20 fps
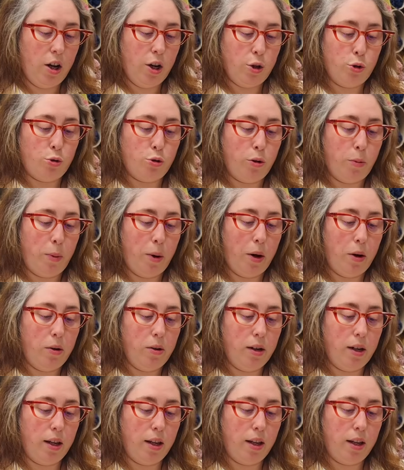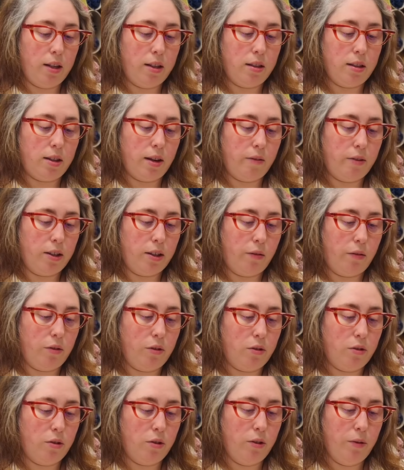Tripoli
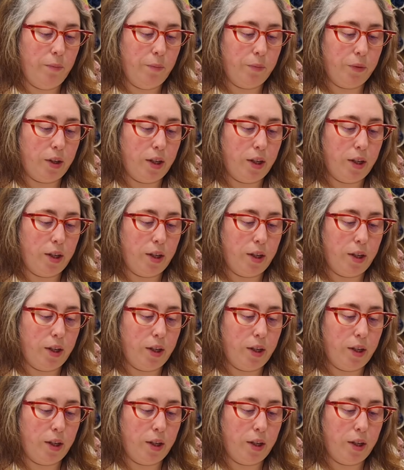74,